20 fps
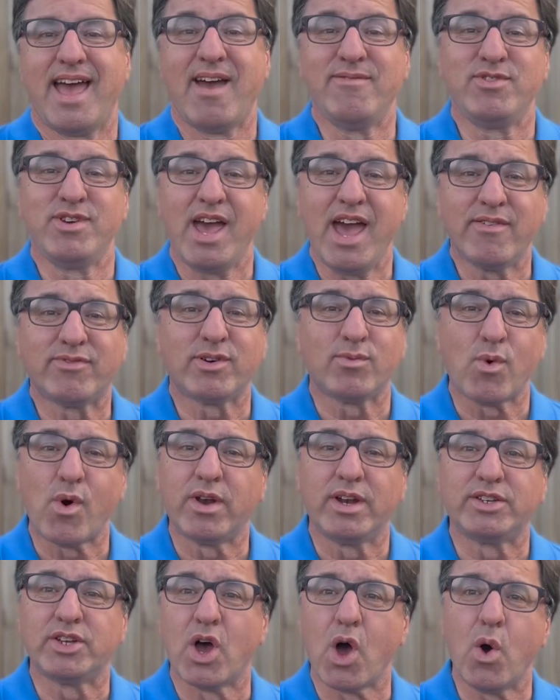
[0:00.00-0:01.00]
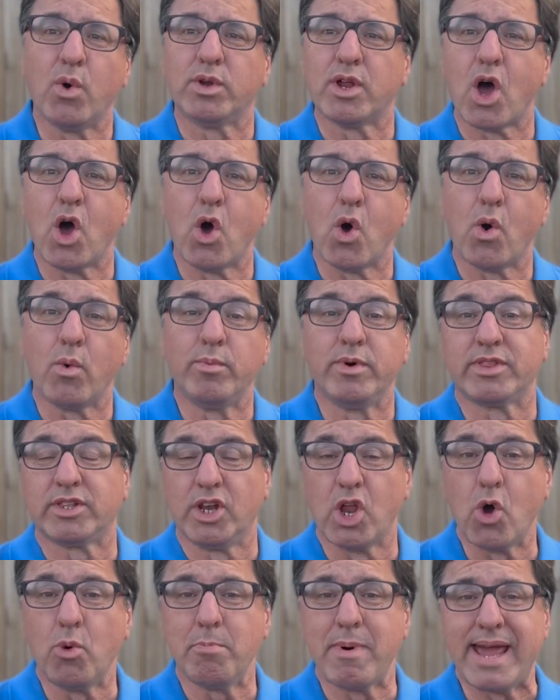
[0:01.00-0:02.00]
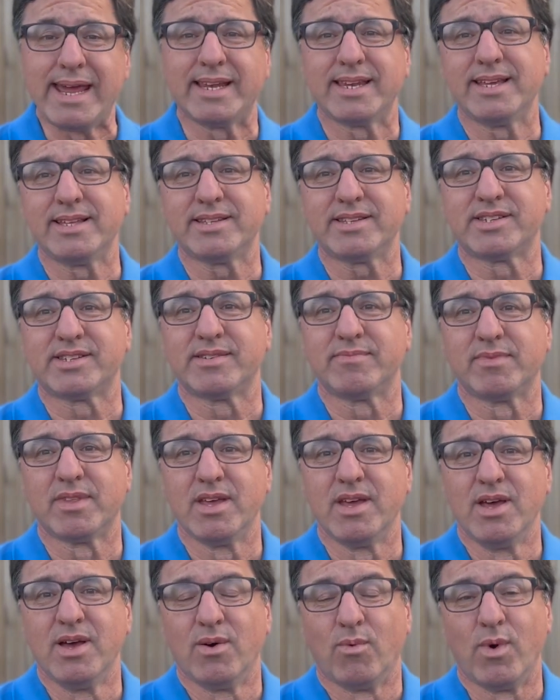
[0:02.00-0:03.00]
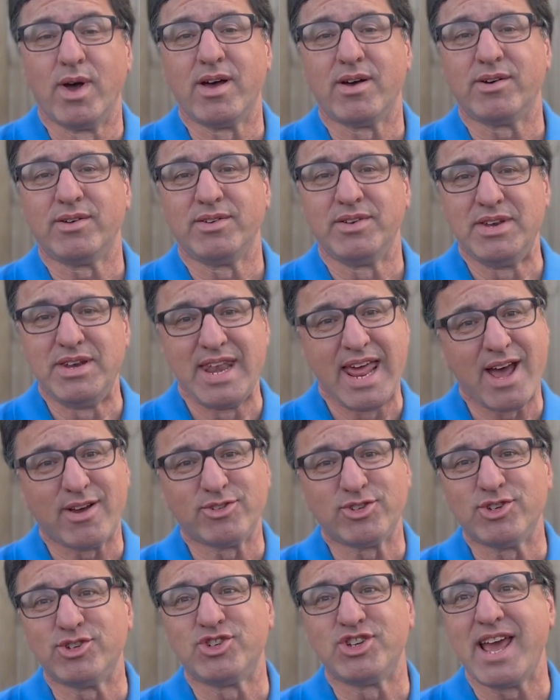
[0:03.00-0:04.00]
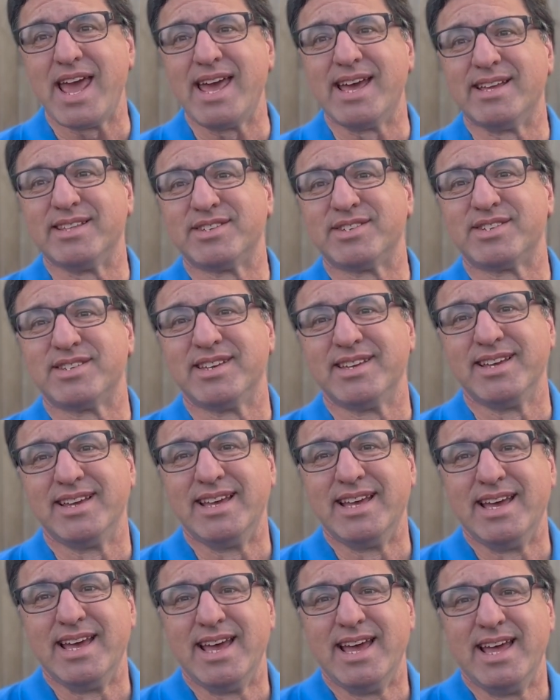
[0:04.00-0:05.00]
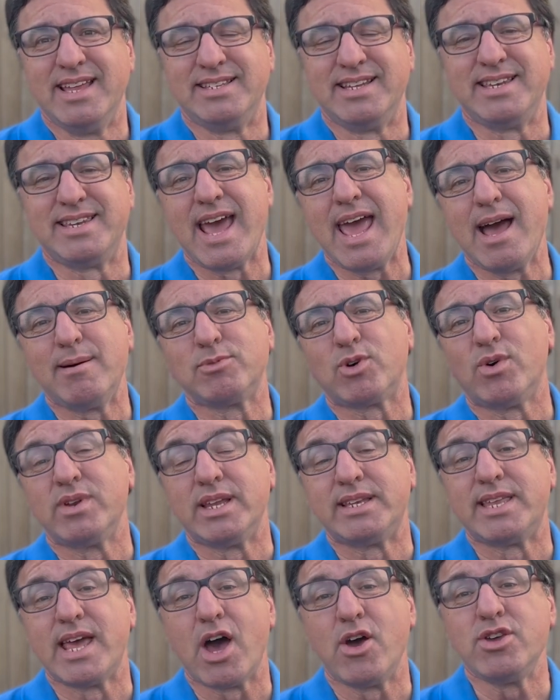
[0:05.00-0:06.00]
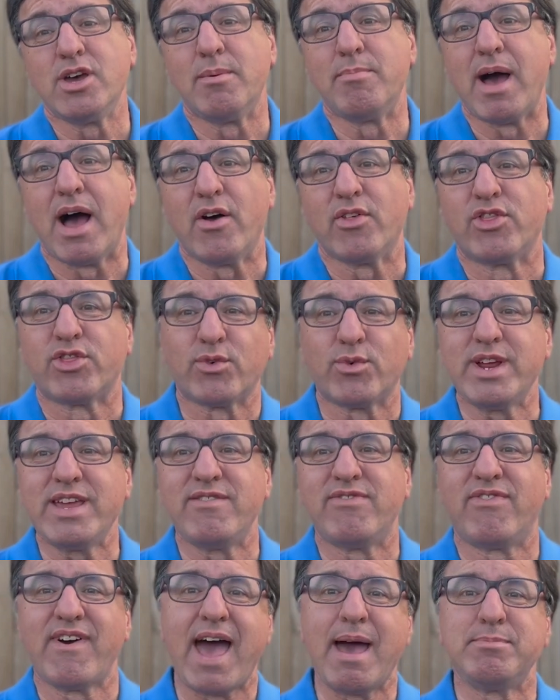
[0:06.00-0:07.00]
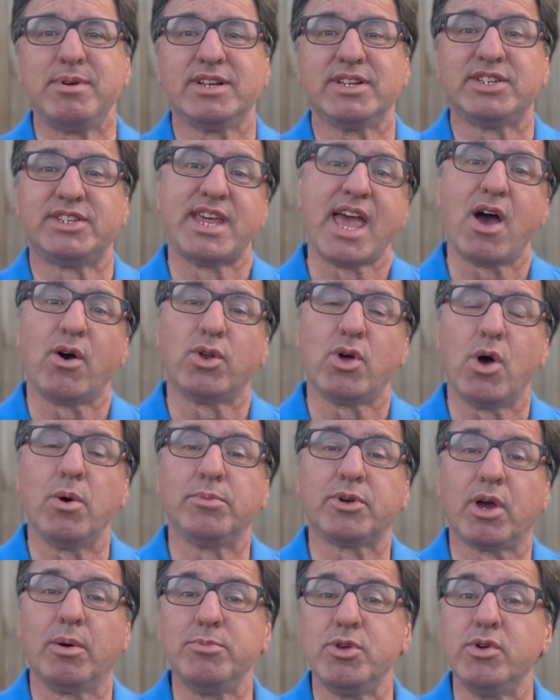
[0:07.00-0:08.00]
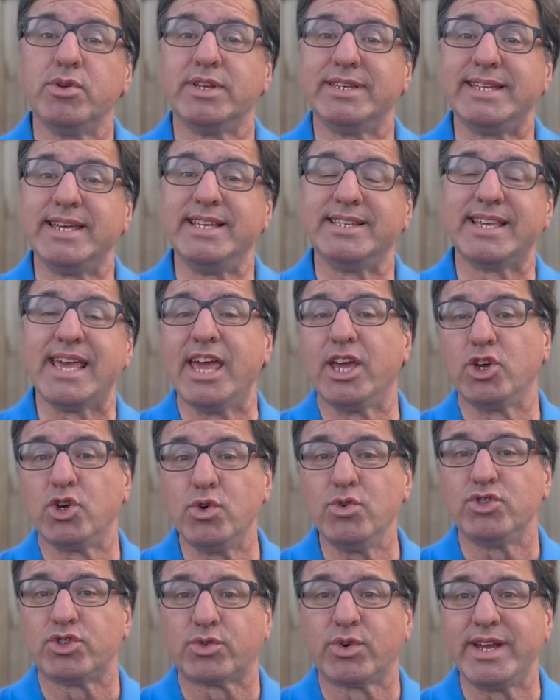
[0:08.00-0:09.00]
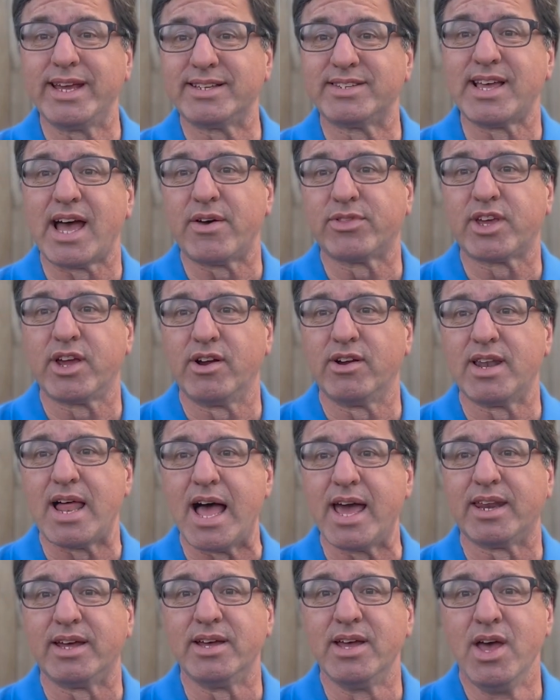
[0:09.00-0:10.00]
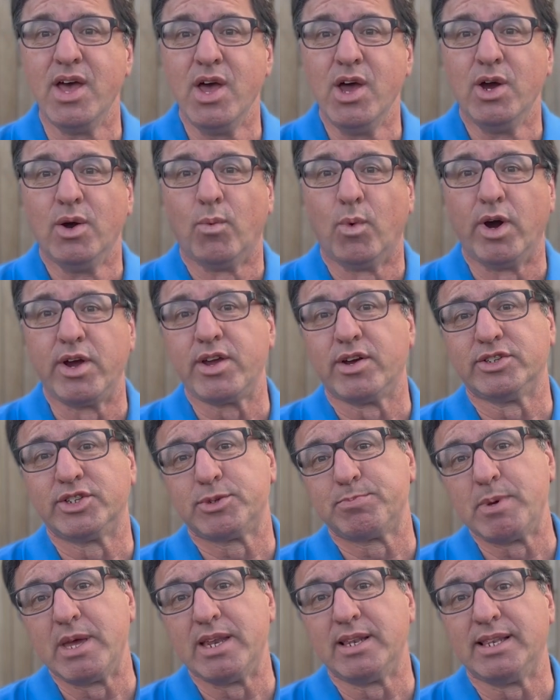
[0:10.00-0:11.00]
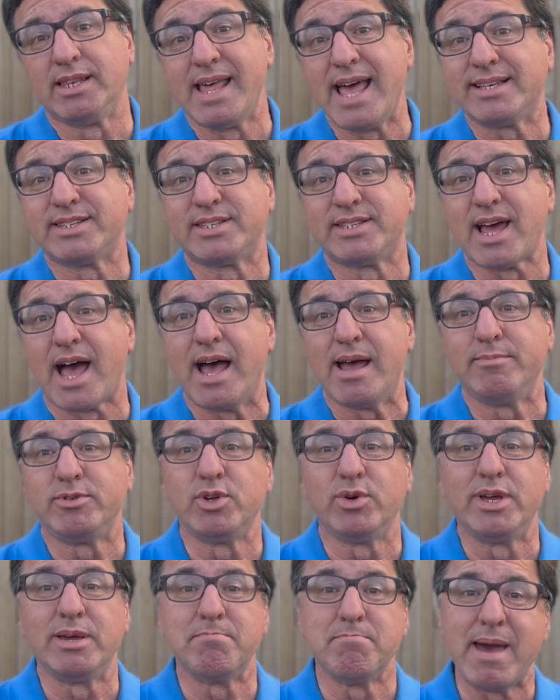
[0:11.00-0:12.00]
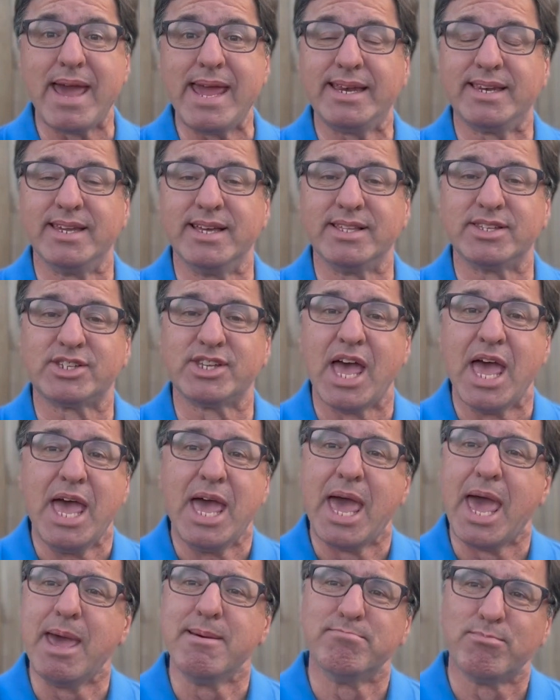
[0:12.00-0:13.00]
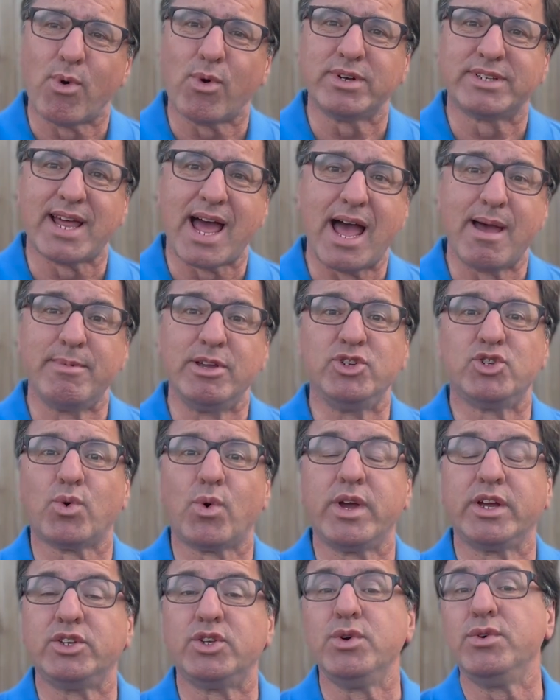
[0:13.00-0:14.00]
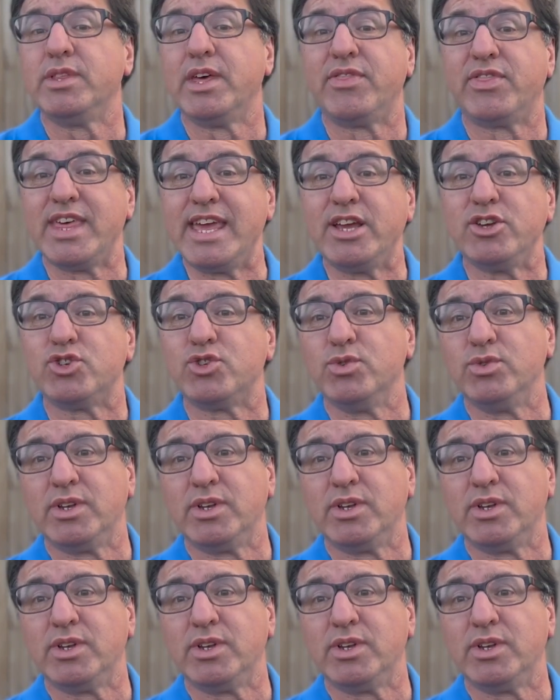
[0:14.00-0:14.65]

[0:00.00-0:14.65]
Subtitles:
Have you ever wanted to own a home with low maintenance? Well, now's your chance. Today I'm going to tell you about 3 fabulous townhome communities in Goose Creek, South Carolina, where you'll spend less time doing maintenance and more time enjoying doing the things